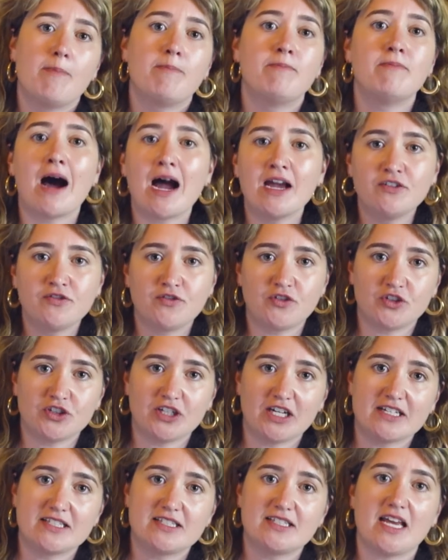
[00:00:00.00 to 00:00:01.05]

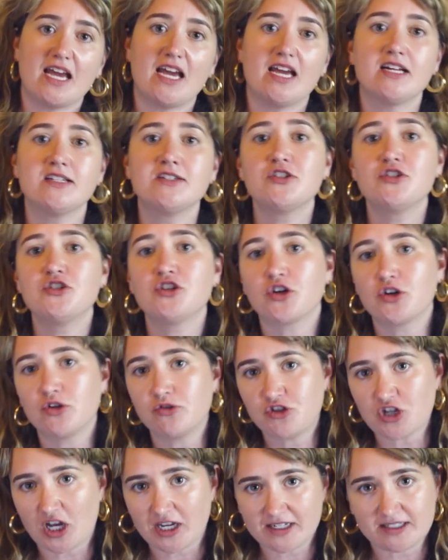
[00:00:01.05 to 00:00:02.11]
mindfulness, and
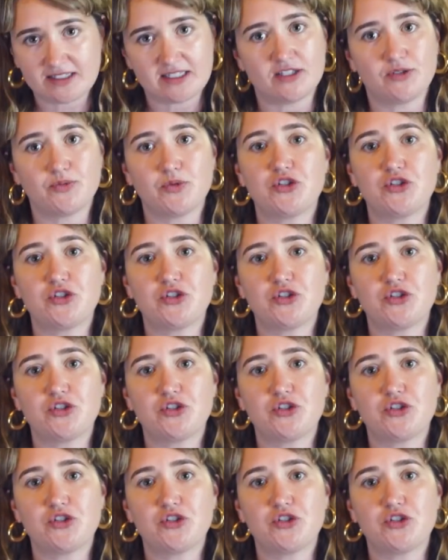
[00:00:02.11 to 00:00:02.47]
neurogenesis,